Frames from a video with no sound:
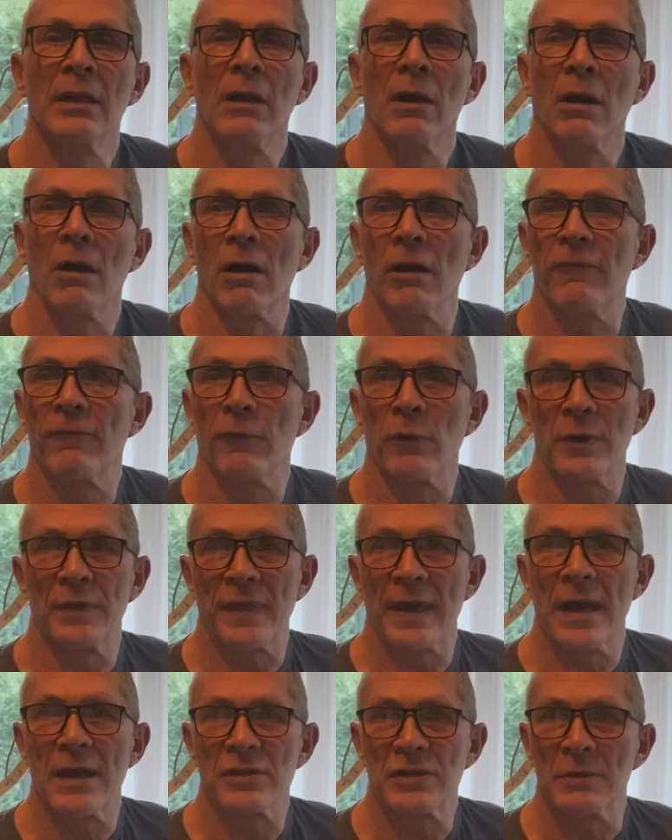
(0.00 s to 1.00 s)
are
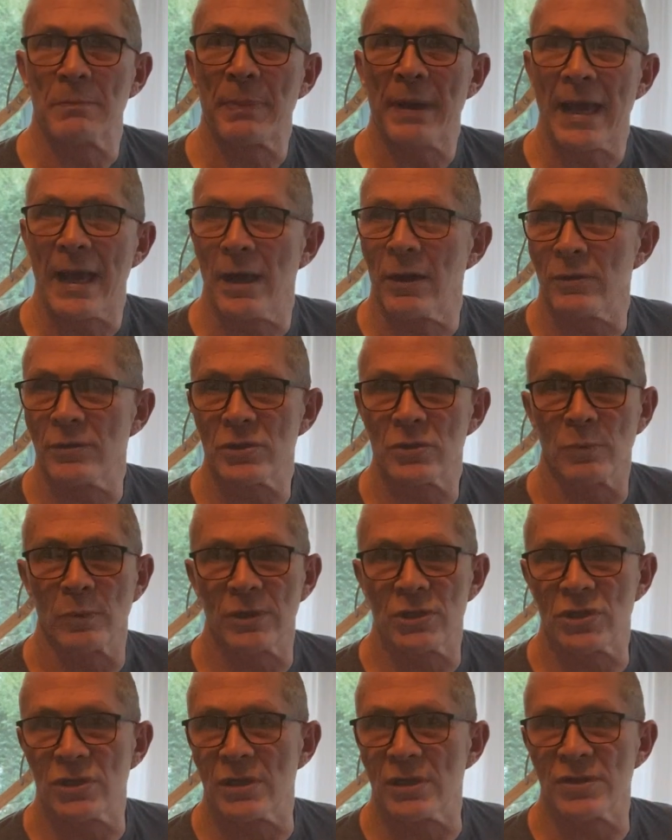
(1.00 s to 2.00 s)
4,000 pounds,
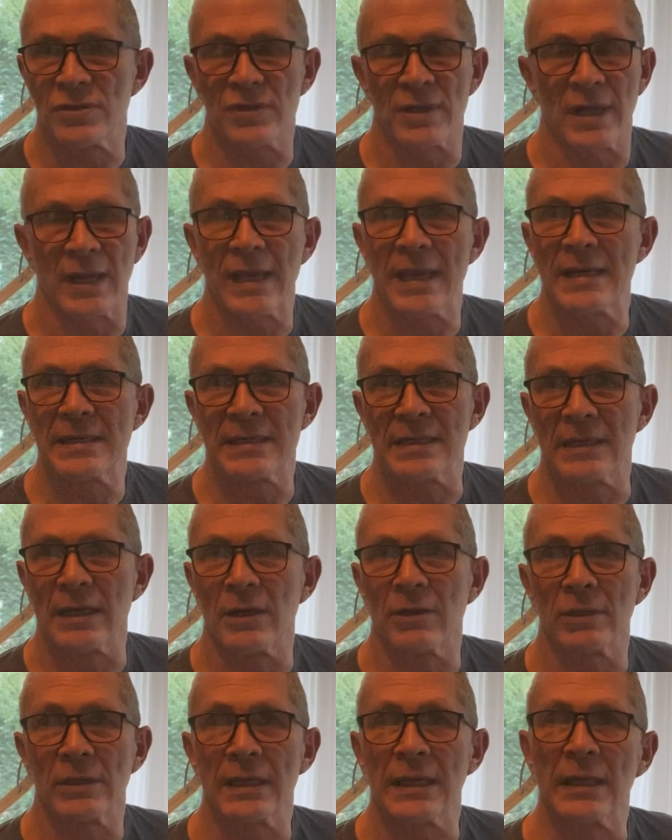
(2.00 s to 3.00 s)
which is
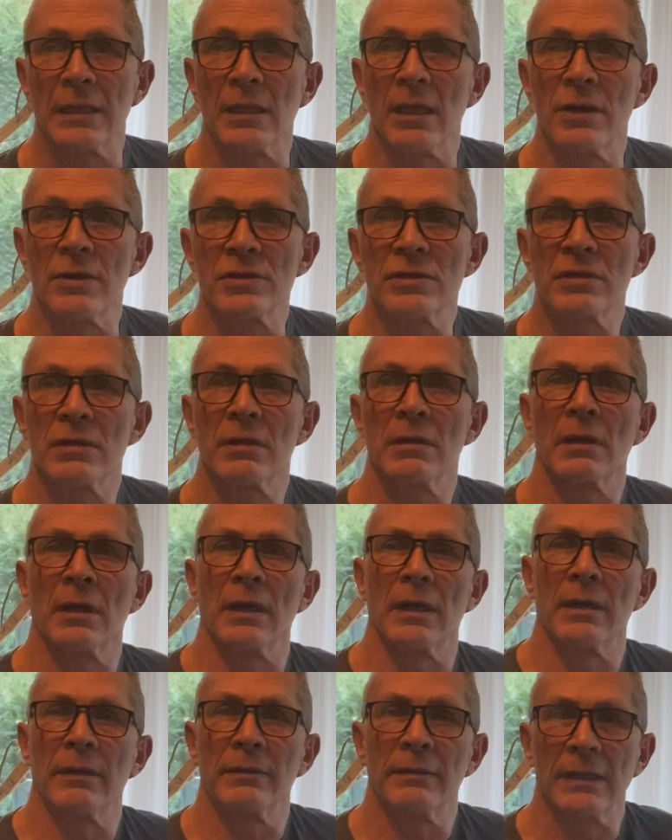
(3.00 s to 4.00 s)
1,800 kilos
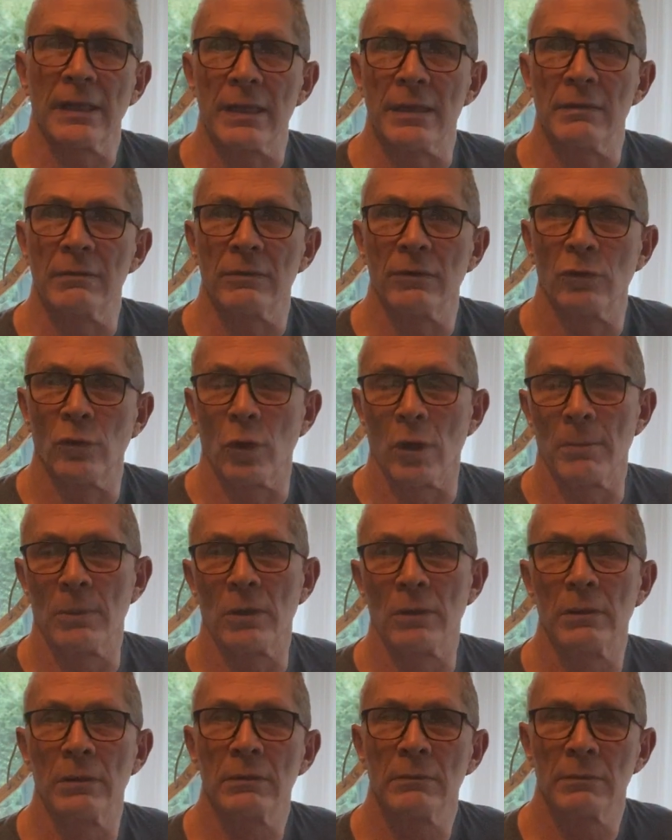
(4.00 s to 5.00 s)
in
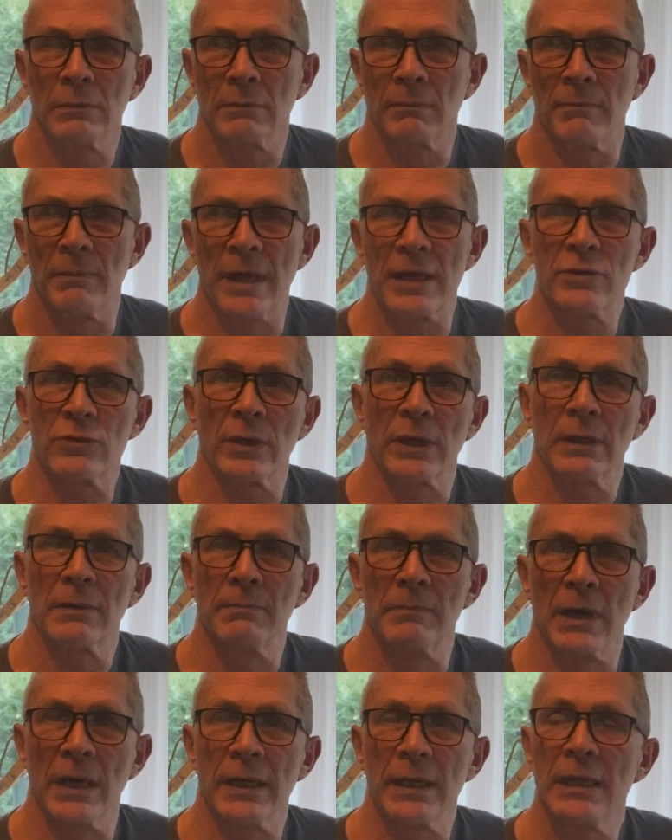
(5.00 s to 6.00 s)
normal metric
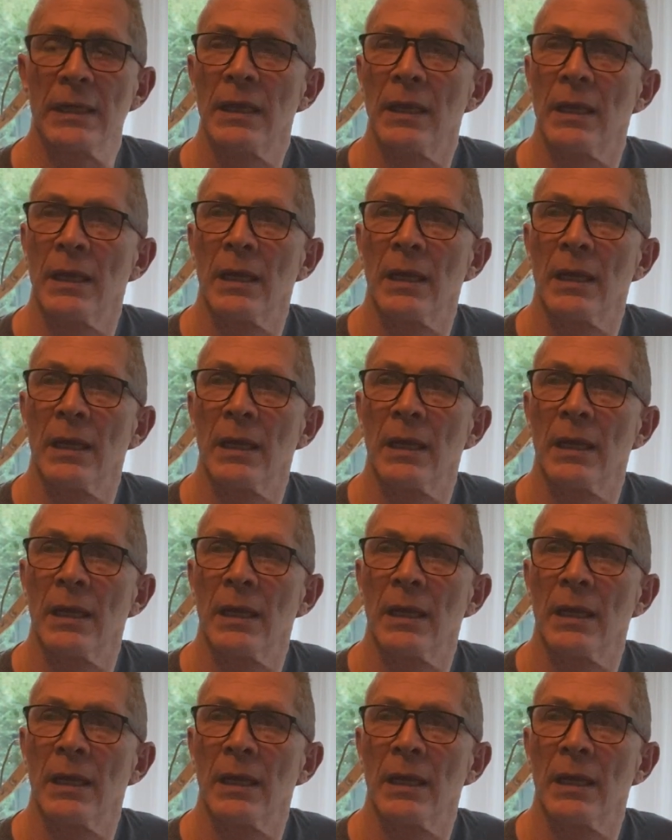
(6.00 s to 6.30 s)
money.